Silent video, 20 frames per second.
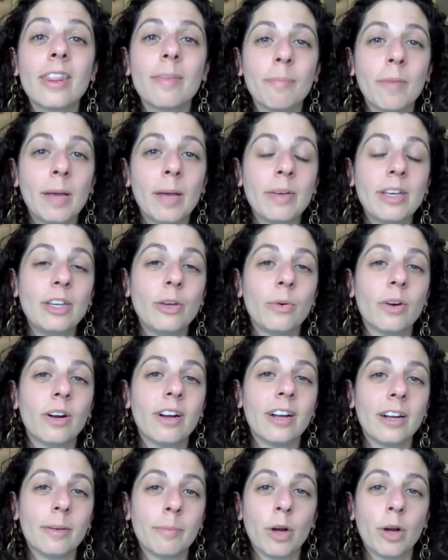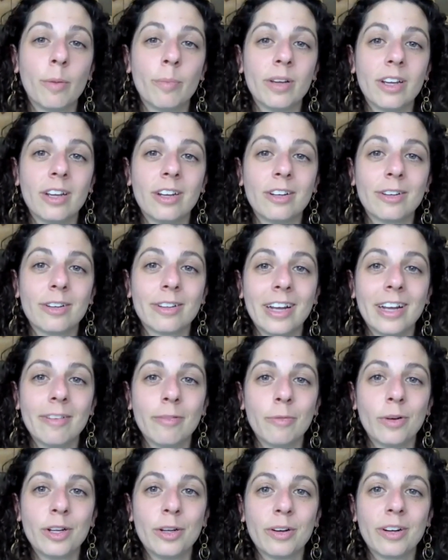Maybe you were at a moment in your life
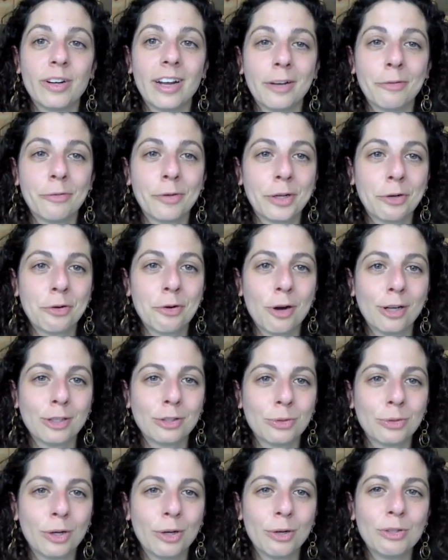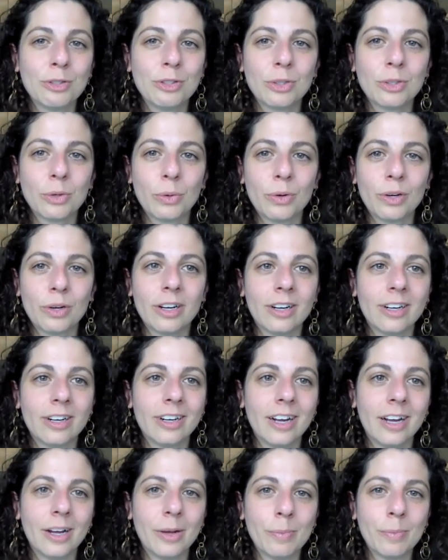where you were kind of at a crossroads or